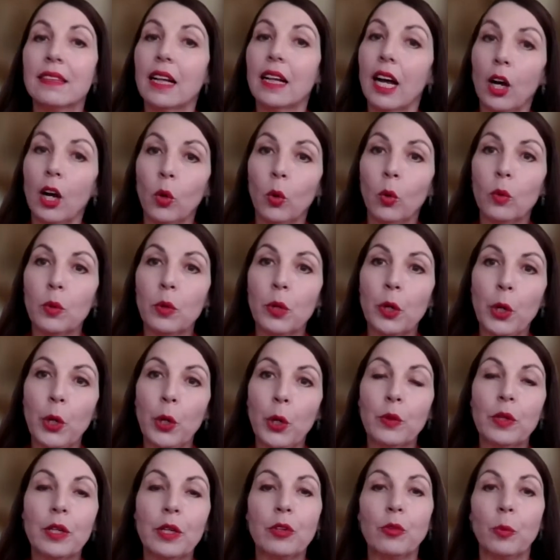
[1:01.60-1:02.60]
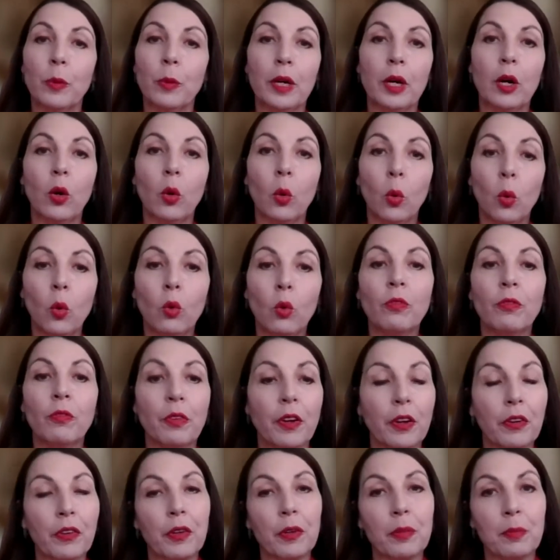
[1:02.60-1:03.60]
I know that we are all
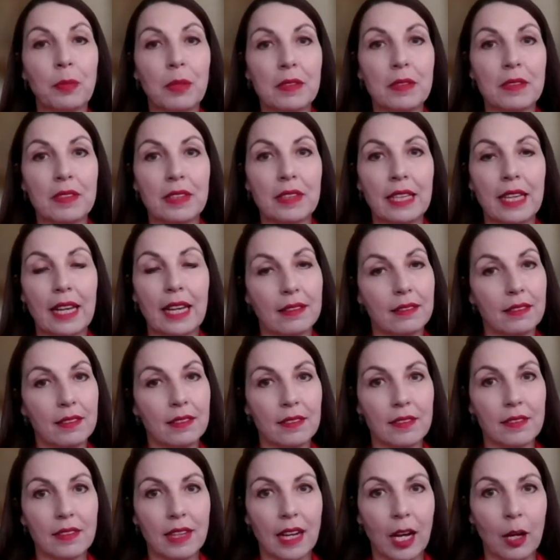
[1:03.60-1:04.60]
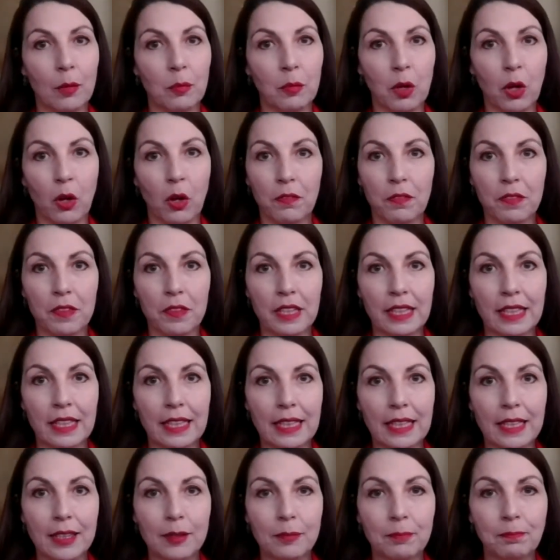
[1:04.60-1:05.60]
very busy at this time of the
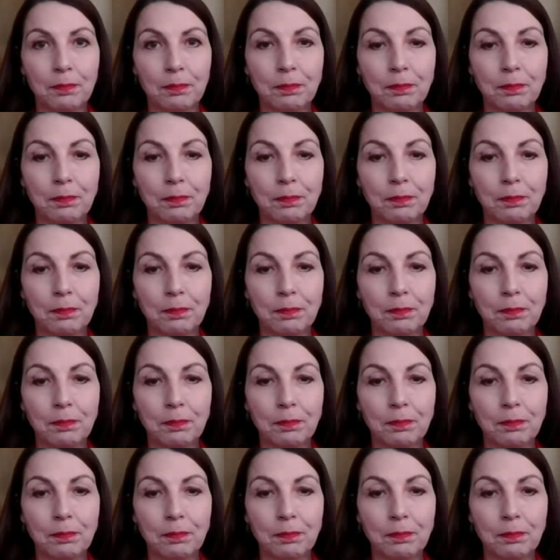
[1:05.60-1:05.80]
year.